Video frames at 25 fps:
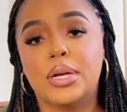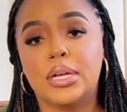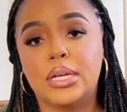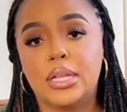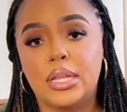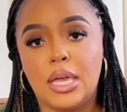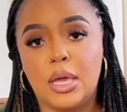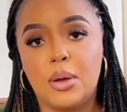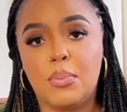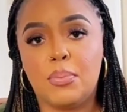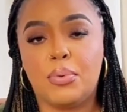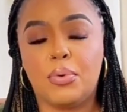
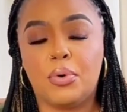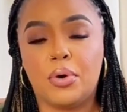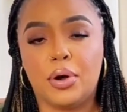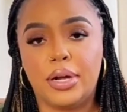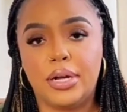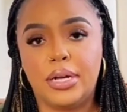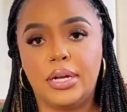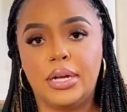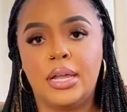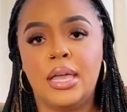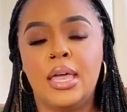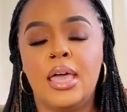She
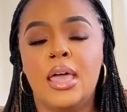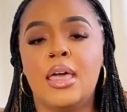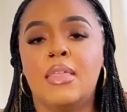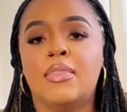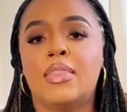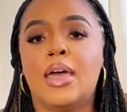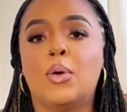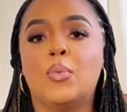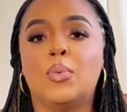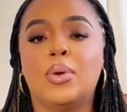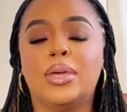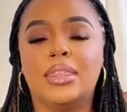wasn't just
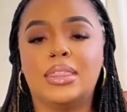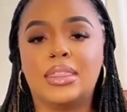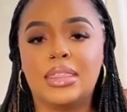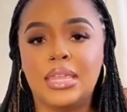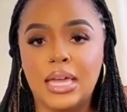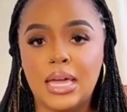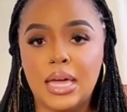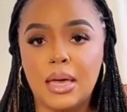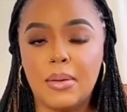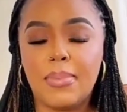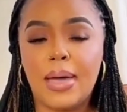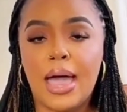another
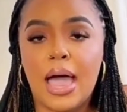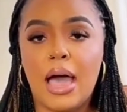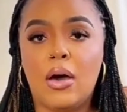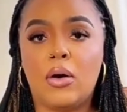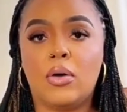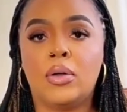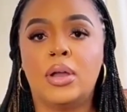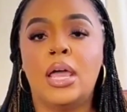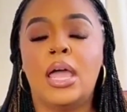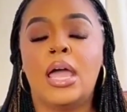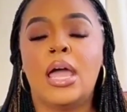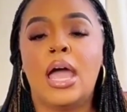name left
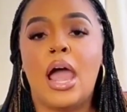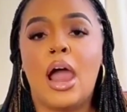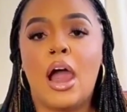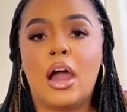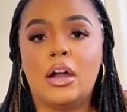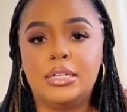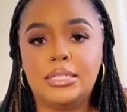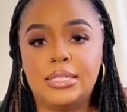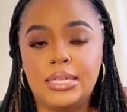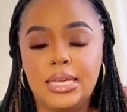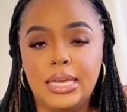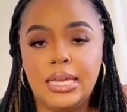out of the
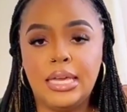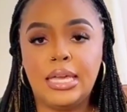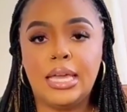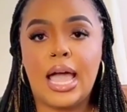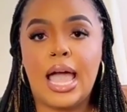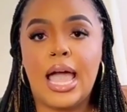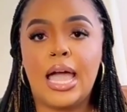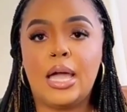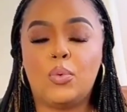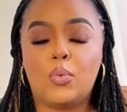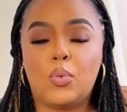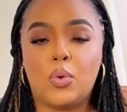
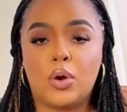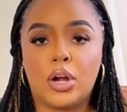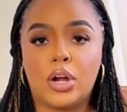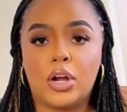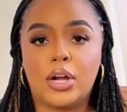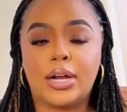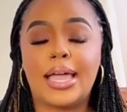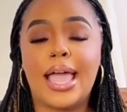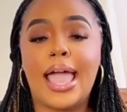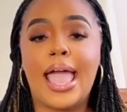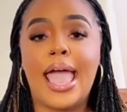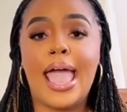200.
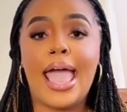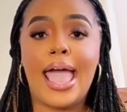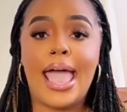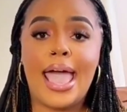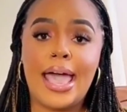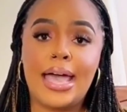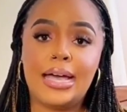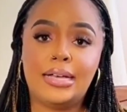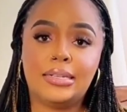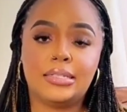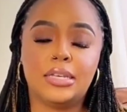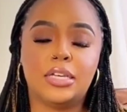
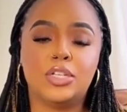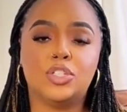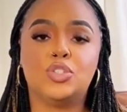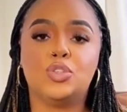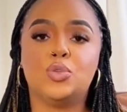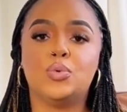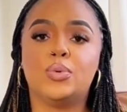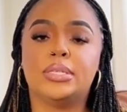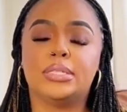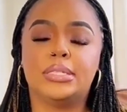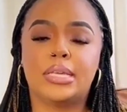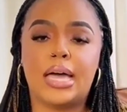She
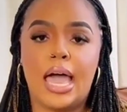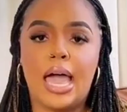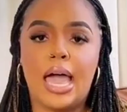was the